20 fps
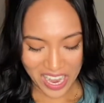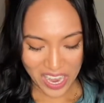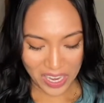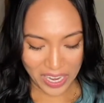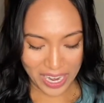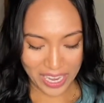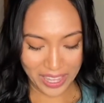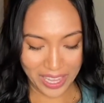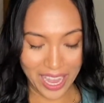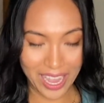and
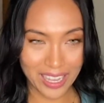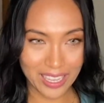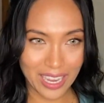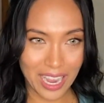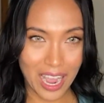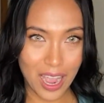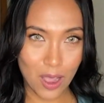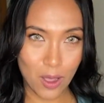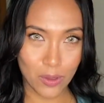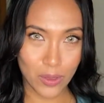I liked
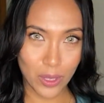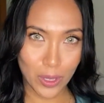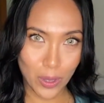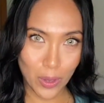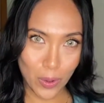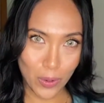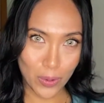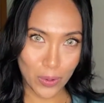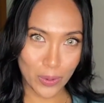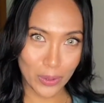how the
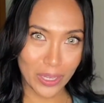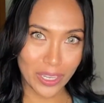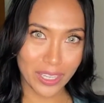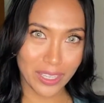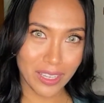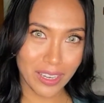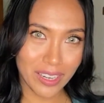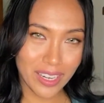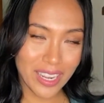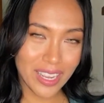logo
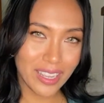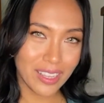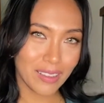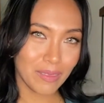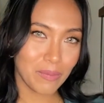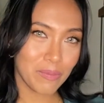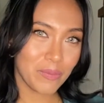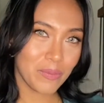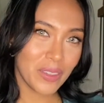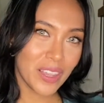looked on it.
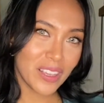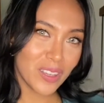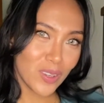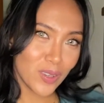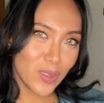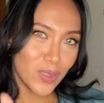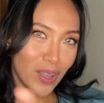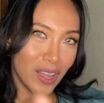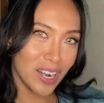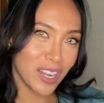
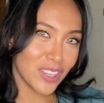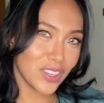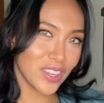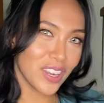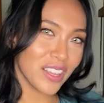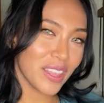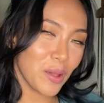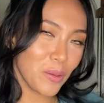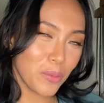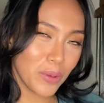Just thought I'd
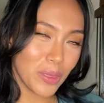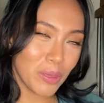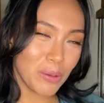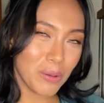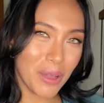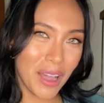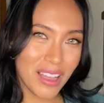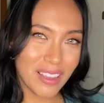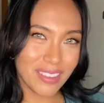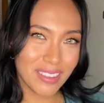share that with you
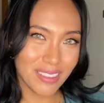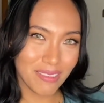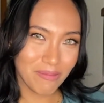guys.